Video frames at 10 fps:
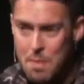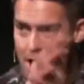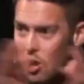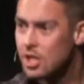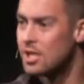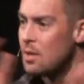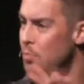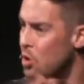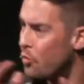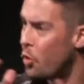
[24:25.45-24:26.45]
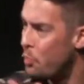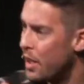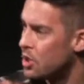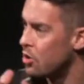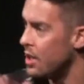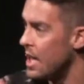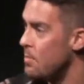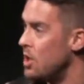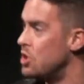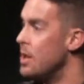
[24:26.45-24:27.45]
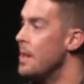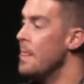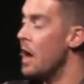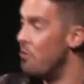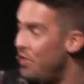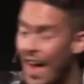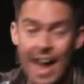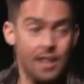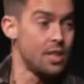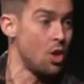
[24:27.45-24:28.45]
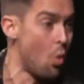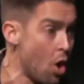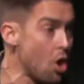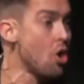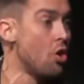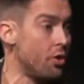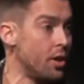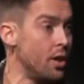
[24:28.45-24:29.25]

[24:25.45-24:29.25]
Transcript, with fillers: Marriage is a beautiful picture and image of that to the world.